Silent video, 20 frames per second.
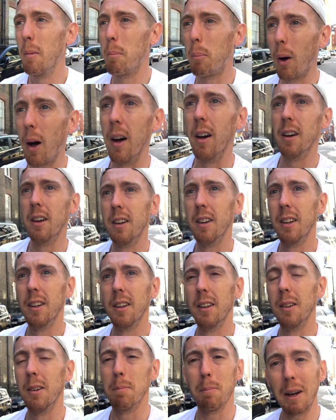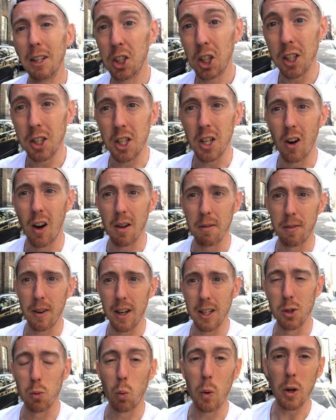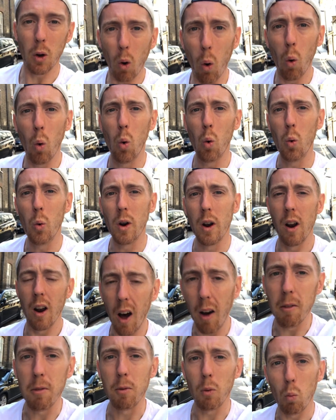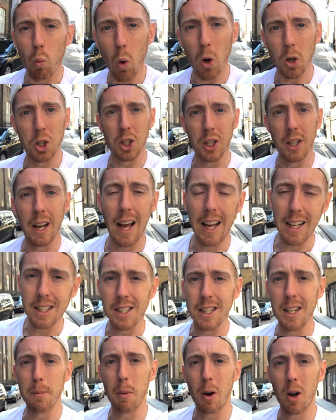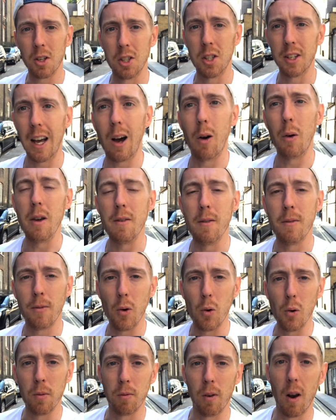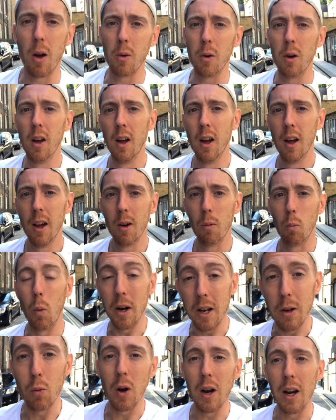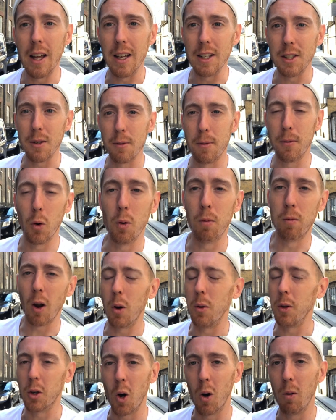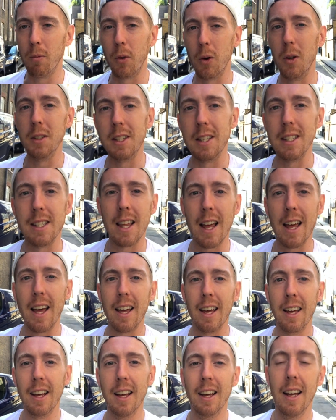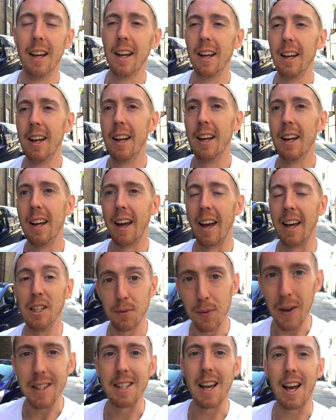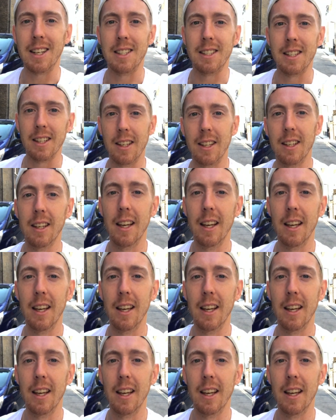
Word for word: But Manchester United fans, we all love watching Anthony Martial in full flow. When he really is in full flow and the confidence is there, he's fantastic.